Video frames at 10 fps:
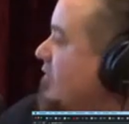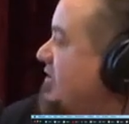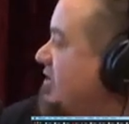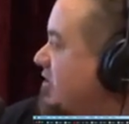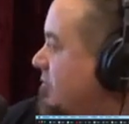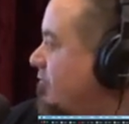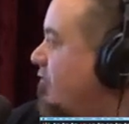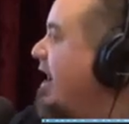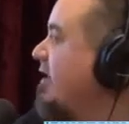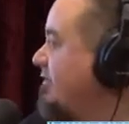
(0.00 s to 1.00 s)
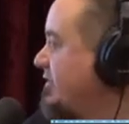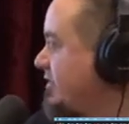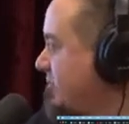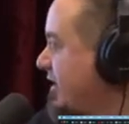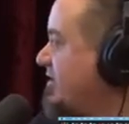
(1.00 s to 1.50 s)
a system of
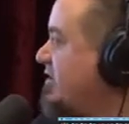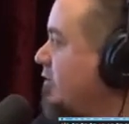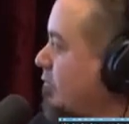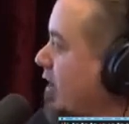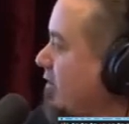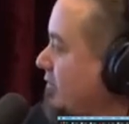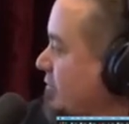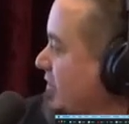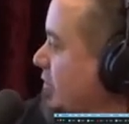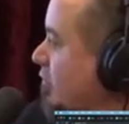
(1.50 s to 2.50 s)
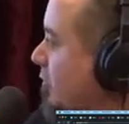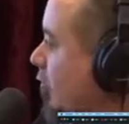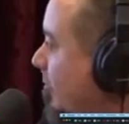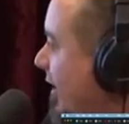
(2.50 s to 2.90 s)
rails, big steel rails with steel ball